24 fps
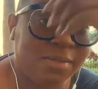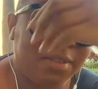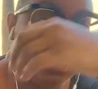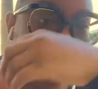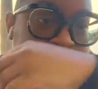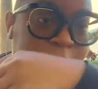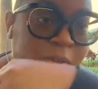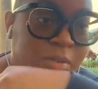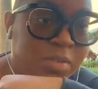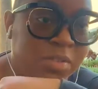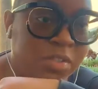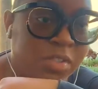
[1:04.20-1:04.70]
the
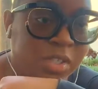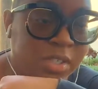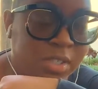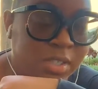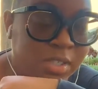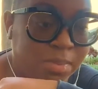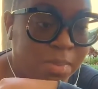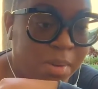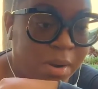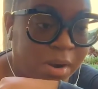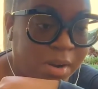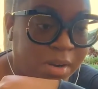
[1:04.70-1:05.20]
zone of genius
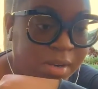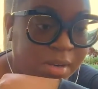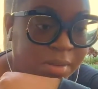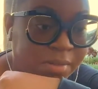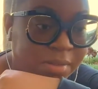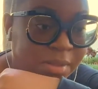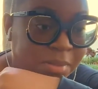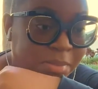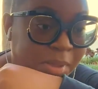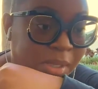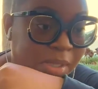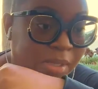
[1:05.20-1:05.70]
part of
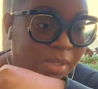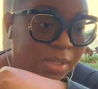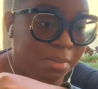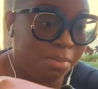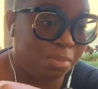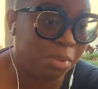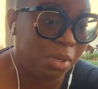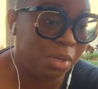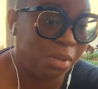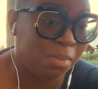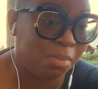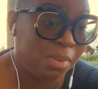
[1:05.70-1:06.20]
the Big Leap
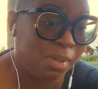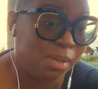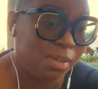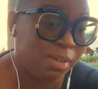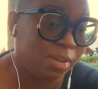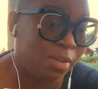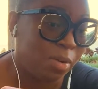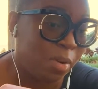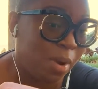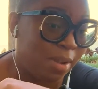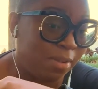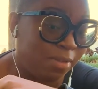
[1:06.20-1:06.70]
book, but
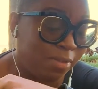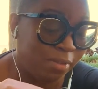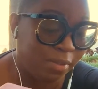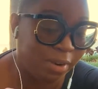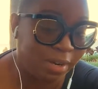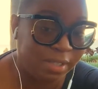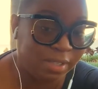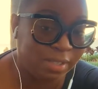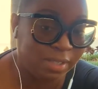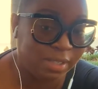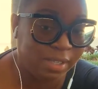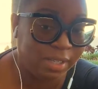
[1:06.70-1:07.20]
quite
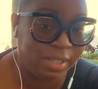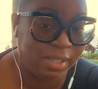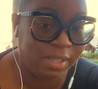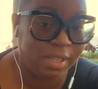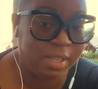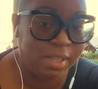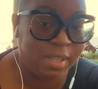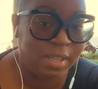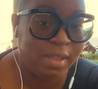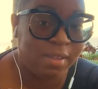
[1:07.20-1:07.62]
frankly,